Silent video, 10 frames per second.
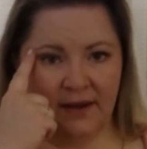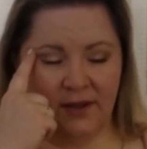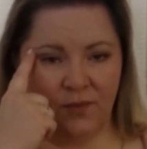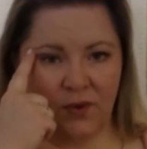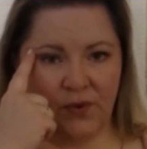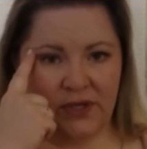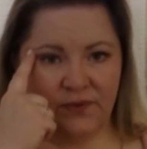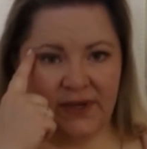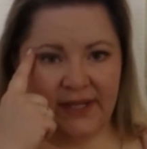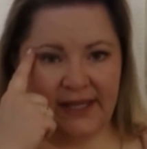And then we're going to
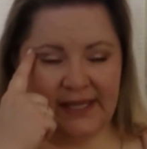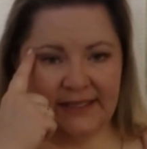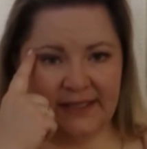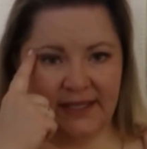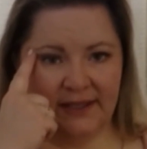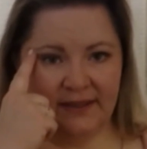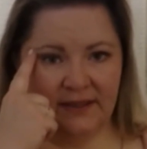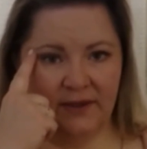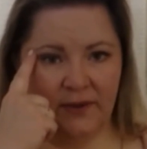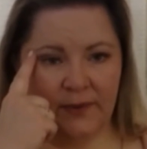release it.
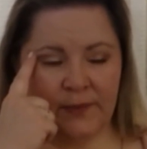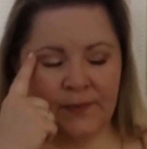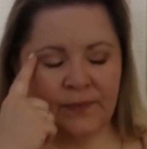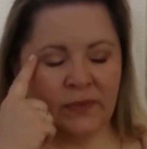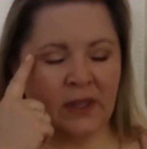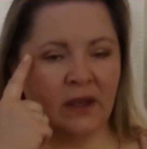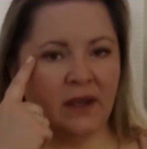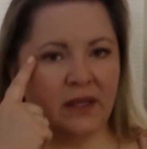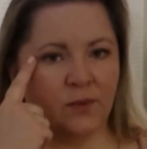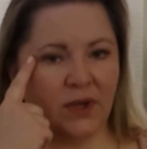
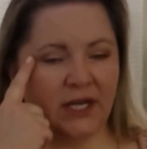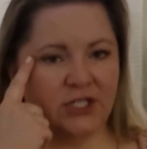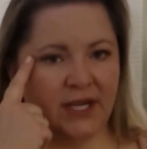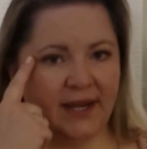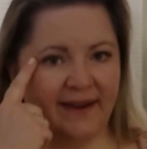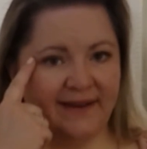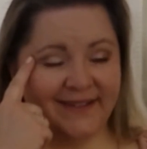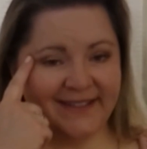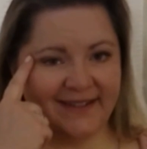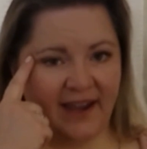And then we're going to check
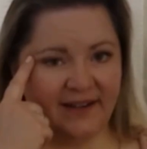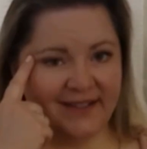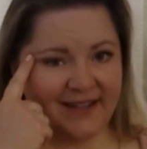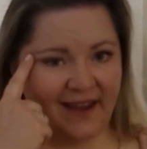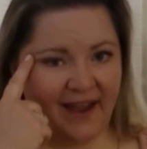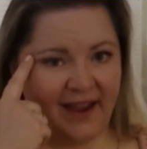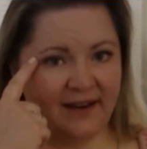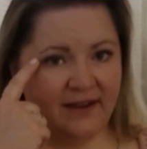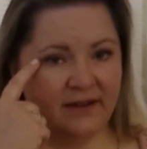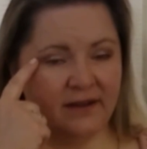in side to
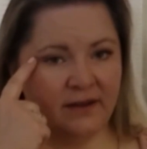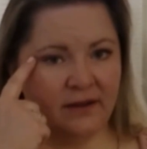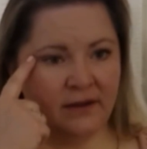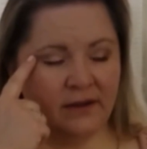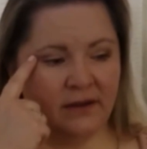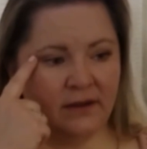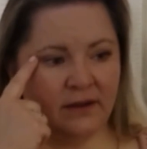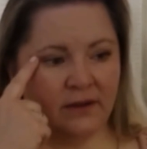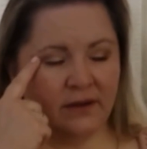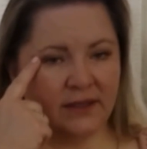side.
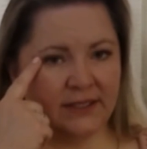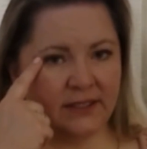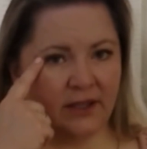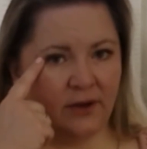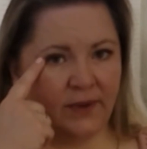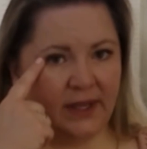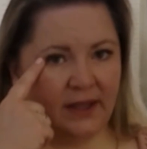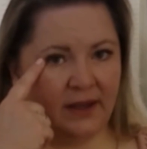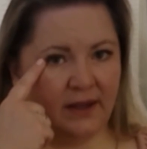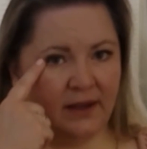Does it go
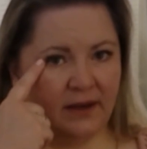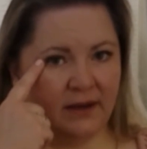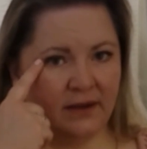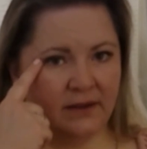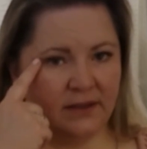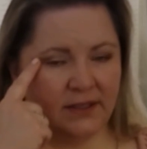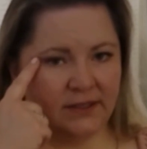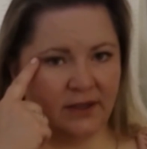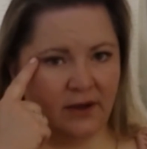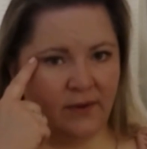in? Does
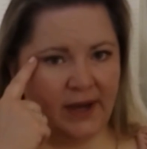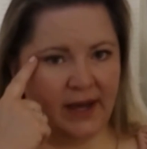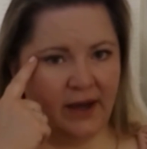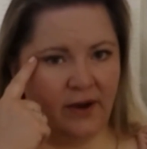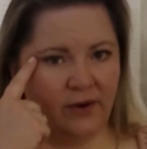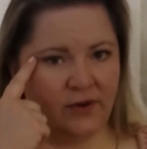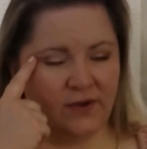it go out?